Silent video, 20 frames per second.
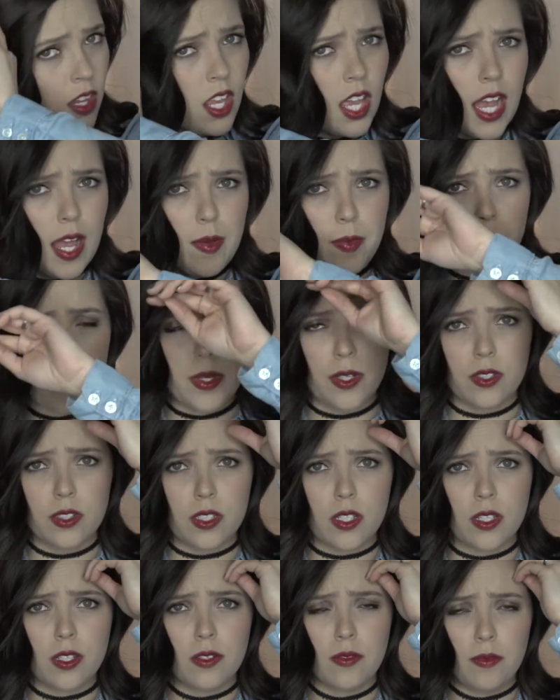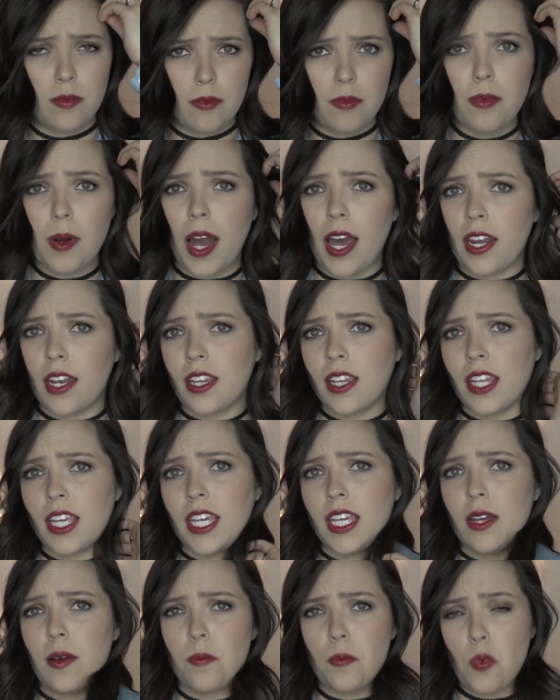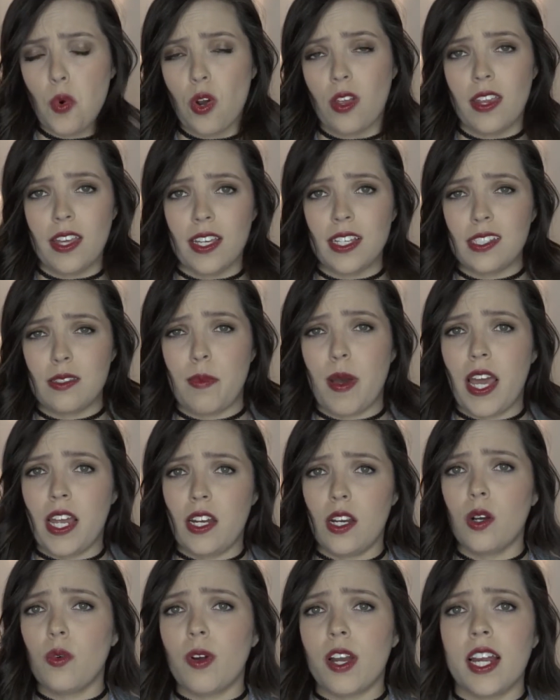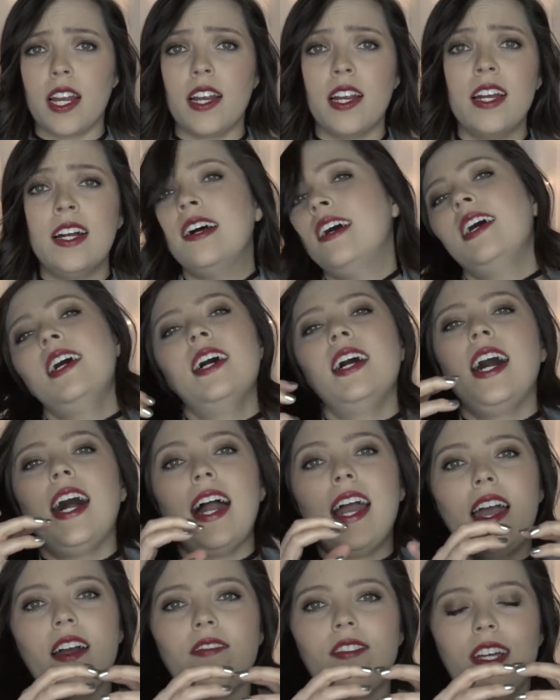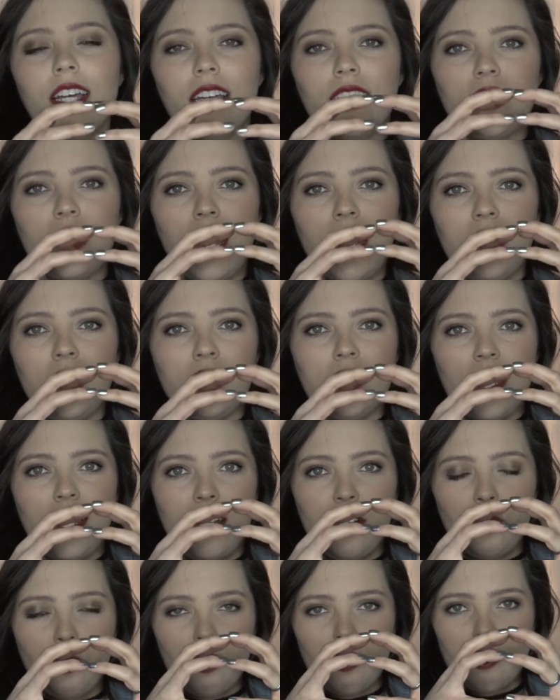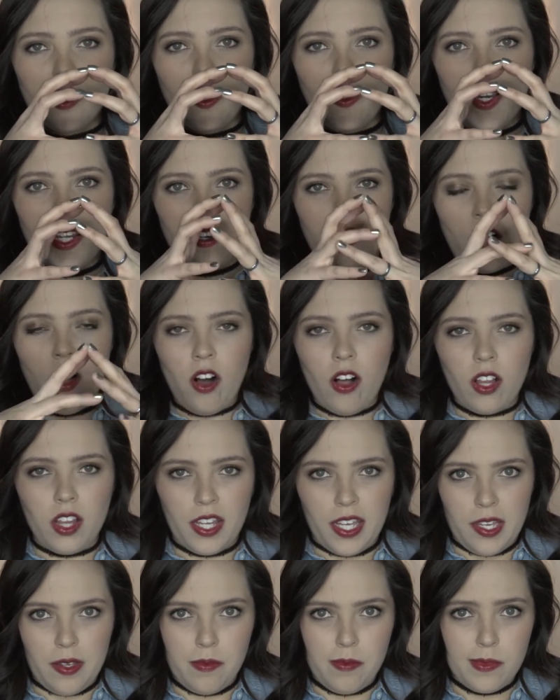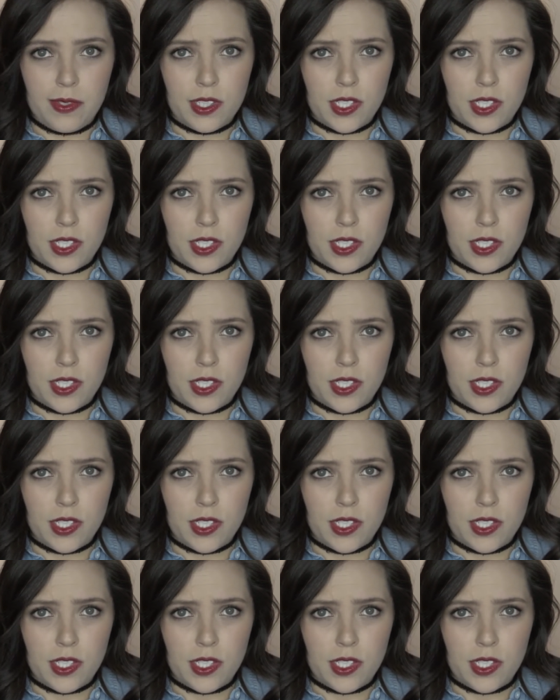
I'm built bodily more like a spider where I have like tiny, tiny torso and all limb.